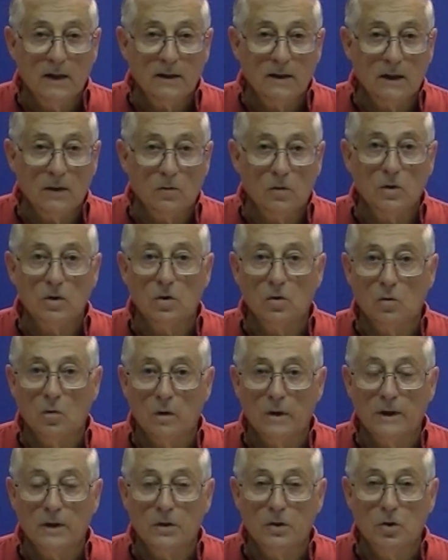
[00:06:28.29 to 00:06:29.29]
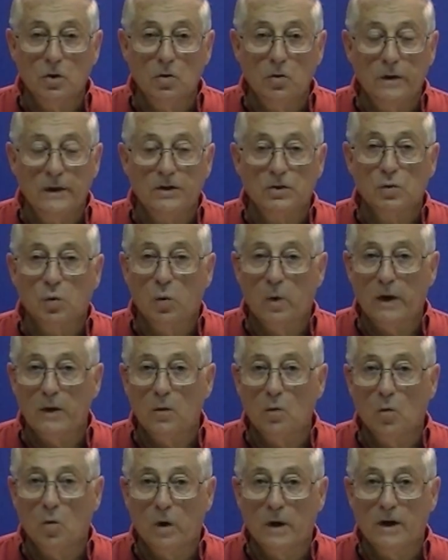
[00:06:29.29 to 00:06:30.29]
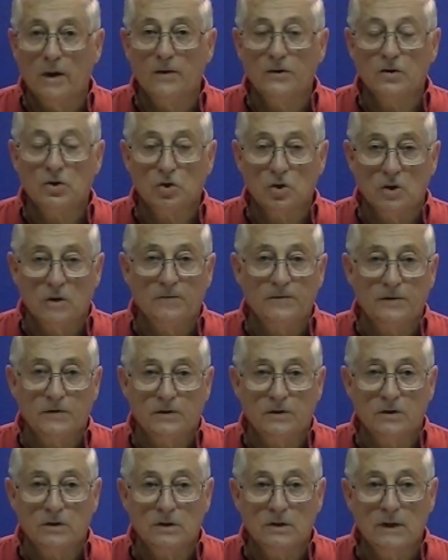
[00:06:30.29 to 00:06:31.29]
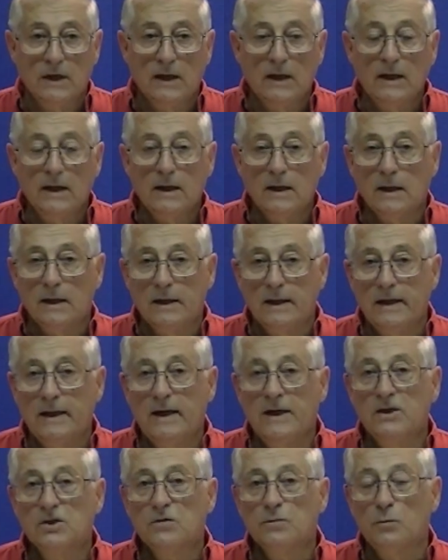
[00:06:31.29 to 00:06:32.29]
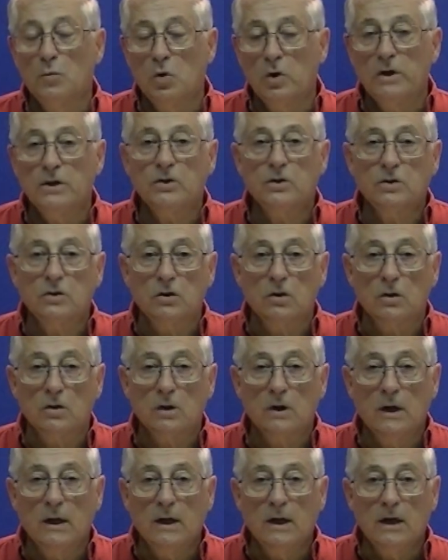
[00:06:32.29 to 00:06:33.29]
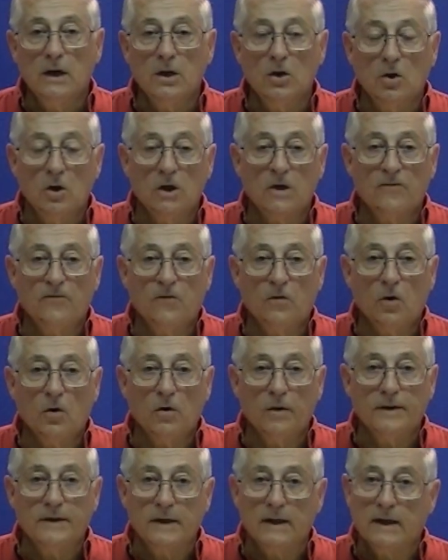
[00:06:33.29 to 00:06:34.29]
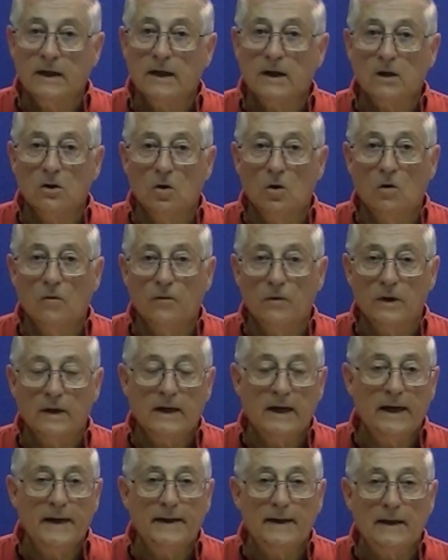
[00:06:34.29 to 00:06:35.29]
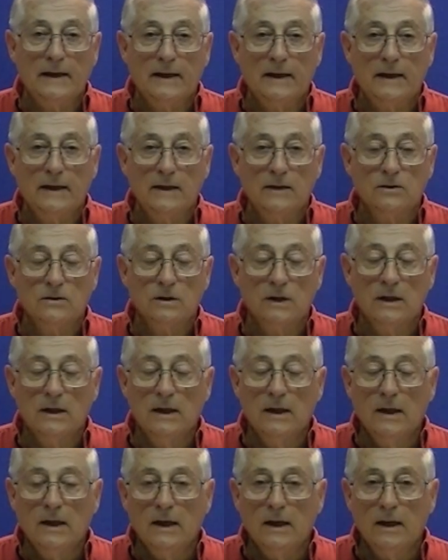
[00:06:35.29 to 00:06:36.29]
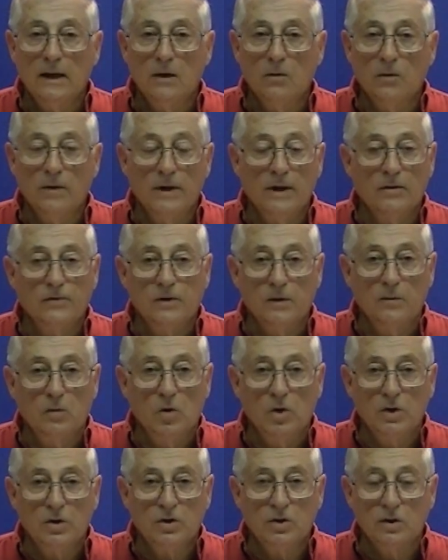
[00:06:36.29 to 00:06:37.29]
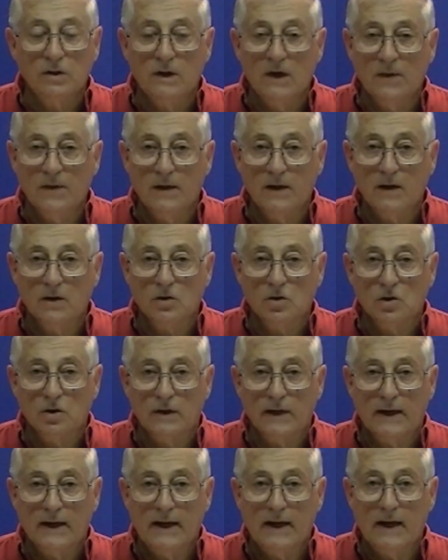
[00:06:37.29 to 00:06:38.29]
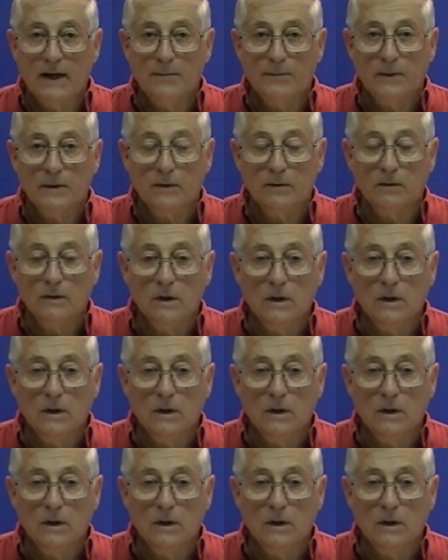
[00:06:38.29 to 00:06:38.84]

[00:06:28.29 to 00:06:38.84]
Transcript: that what you want to do is wet one of the surfaces. It needs moisture in order for it to kick over and catalyze. And without the moisture, nothing is going to happen.